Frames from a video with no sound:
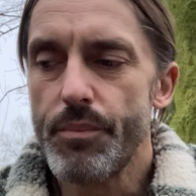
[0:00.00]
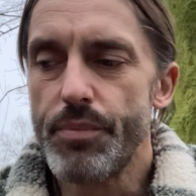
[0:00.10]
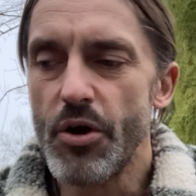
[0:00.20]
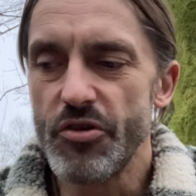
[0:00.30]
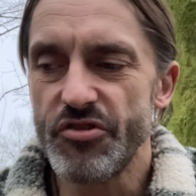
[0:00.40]

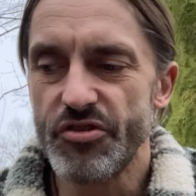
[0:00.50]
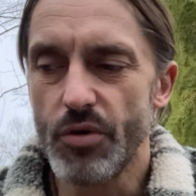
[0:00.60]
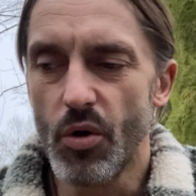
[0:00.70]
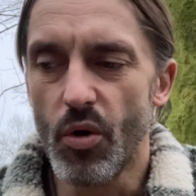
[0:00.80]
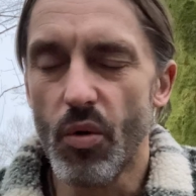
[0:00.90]
push
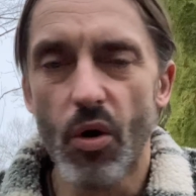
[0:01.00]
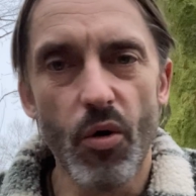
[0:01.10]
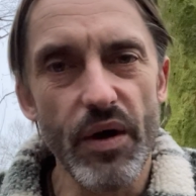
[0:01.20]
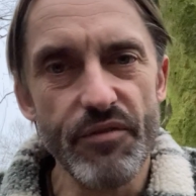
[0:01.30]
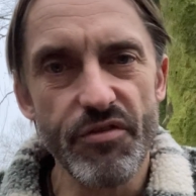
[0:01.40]
or,
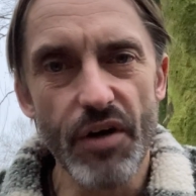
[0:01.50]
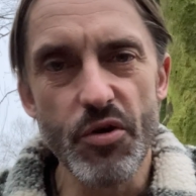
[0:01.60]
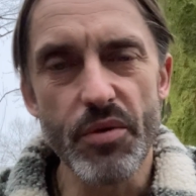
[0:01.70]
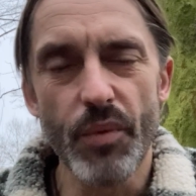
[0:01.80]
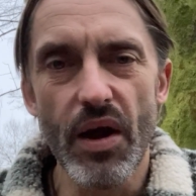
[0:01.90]
or
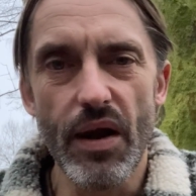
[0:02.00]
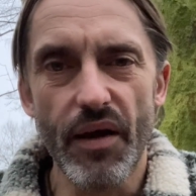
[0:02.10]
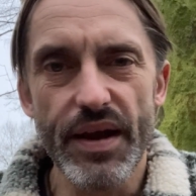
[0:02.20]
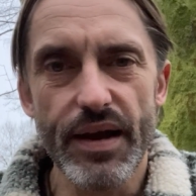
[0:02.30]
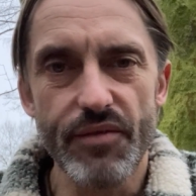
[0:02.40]
invoke my
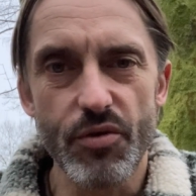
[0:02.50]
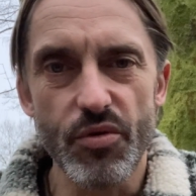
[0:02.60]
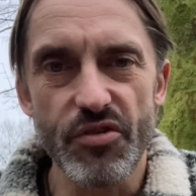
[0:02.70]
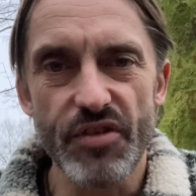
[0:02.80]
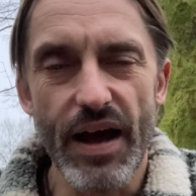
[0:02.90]
light
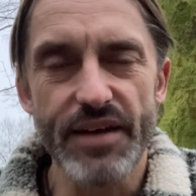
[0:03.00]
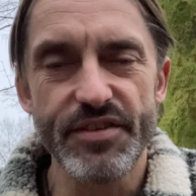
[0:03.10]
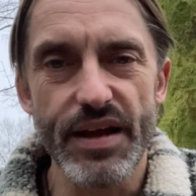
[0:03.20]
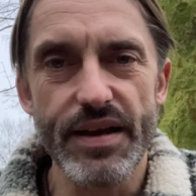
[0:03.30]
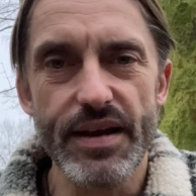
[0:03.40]
levels
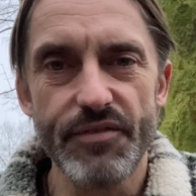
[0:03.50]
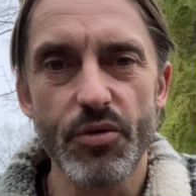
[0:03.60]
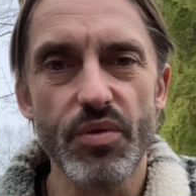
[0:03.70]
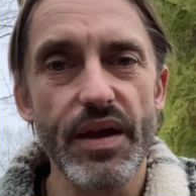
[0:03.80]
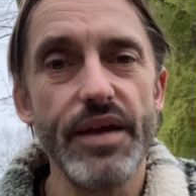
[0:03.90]
at a
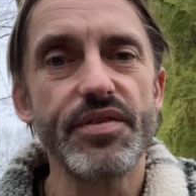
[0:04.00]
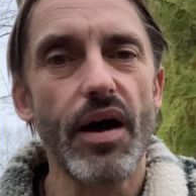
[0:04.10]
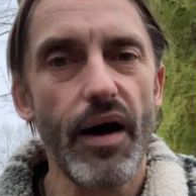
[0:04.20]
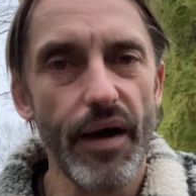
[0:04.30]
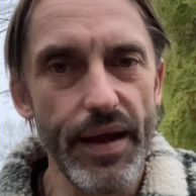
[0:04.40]
level that is
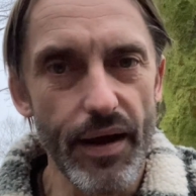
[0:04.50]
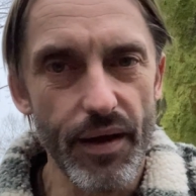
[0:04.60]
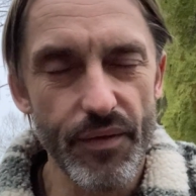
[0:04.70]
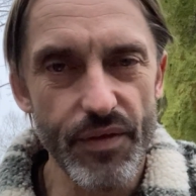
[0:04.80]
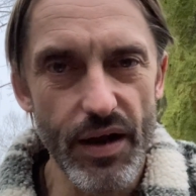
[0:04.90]
higher
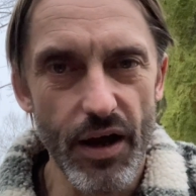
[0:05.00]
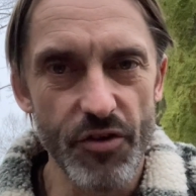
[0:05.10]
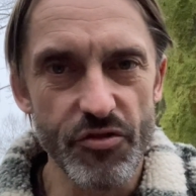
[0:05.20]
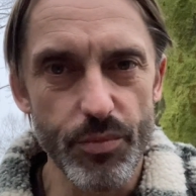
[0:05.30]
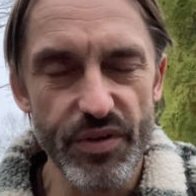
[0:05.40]
than
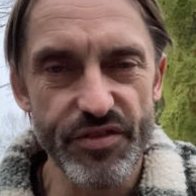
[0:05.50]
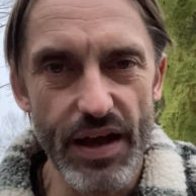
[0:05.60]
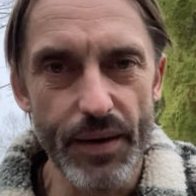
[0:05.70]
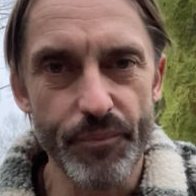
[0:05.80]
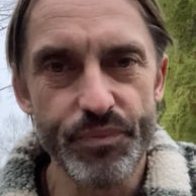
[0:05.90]

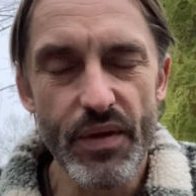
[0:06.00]
100%.